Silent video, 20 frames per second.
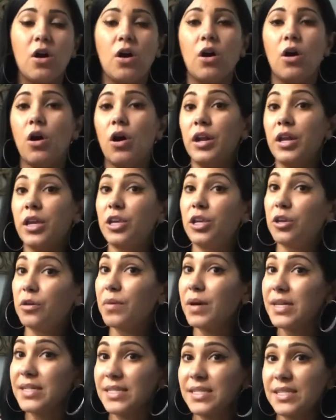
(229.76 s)
On a
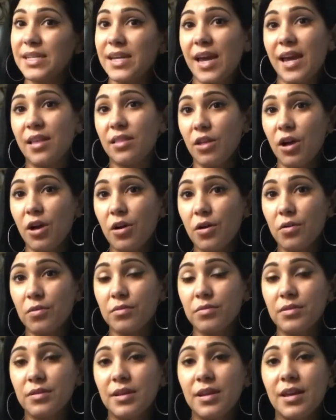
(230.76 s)
USDA
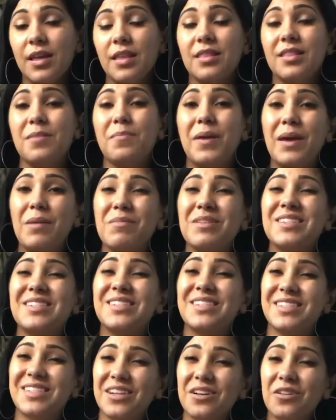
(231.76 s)
loan, the payment's
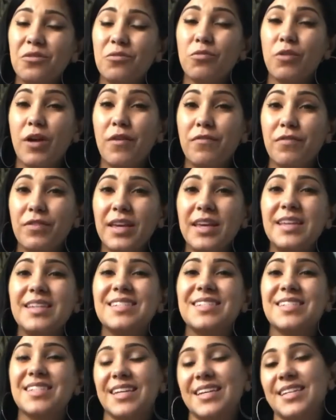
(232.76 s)
still roughly
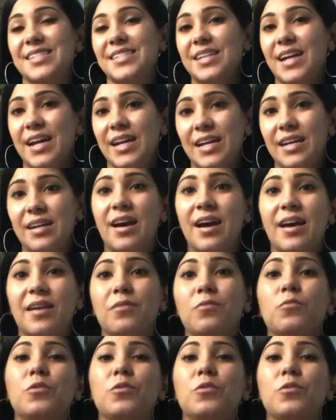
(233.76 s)
$699,